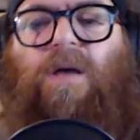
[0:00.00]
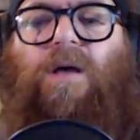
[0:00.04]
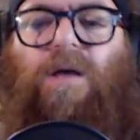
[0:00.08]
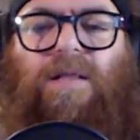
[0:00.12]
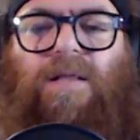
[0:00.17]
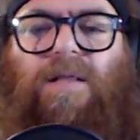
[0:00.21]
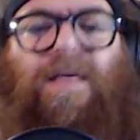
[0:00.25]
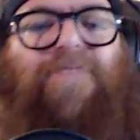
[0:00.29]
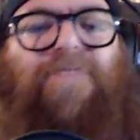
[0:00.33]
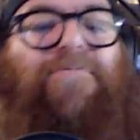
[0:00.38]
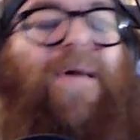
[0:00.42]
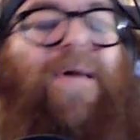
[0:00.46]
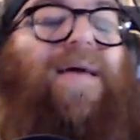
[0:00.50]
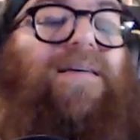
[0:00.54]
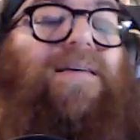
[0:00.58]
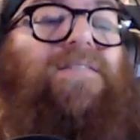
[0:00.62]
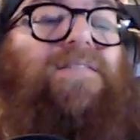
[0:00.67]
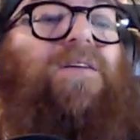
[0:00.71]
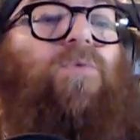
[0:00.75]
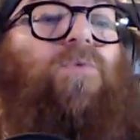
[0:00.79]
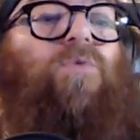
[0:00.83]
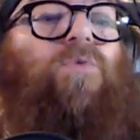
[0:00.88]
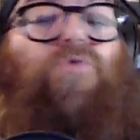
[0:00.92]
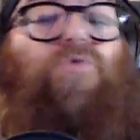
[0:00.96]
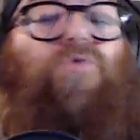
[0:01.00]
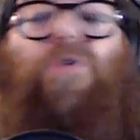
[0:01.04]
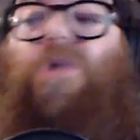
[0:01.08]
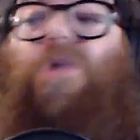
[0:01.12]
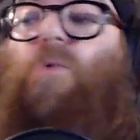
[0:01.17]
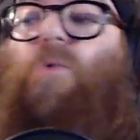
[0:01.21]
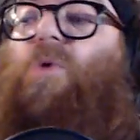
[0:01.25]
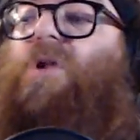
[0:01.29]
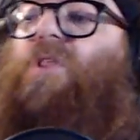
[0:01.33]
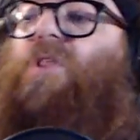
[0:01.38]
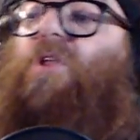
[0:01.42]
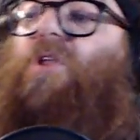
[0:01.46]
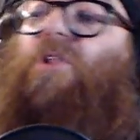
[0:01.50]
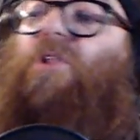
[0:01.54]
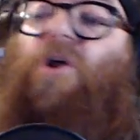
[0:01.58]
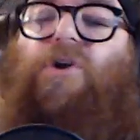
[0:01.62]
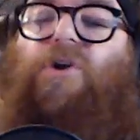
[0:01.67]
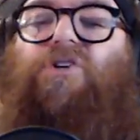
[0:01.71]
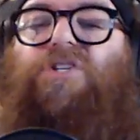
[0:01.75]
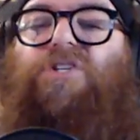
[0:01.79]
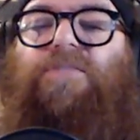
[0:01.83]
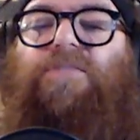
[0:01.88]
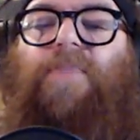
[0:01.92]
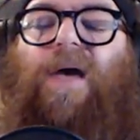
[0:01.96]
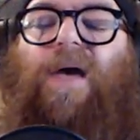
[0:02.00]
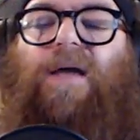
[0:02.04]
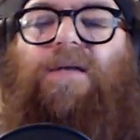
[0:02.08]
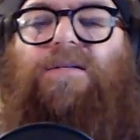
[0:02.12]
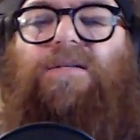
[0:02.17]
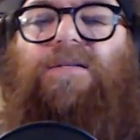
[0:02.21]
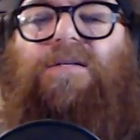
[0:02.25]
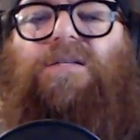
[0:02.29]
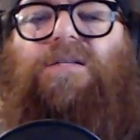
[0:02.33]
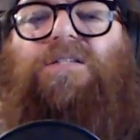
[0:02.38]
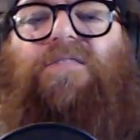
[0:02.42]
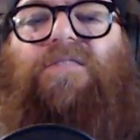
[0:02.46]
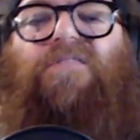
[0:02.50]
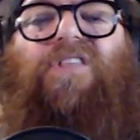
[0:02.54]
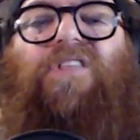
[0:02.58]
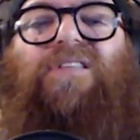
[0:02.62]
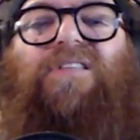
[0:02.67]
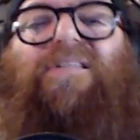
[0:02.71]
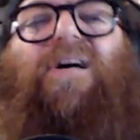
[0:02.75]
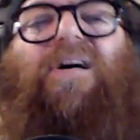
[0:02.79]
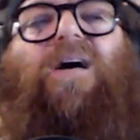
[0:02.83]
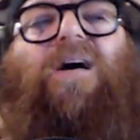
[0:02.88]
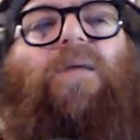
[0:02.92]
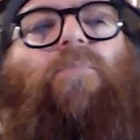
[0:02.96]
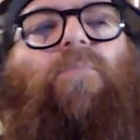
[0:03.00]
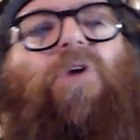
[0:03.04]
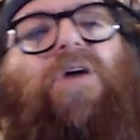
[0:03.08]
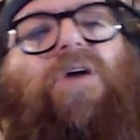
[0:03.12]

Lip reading: Life magazine was really one of the largest magazines of the time,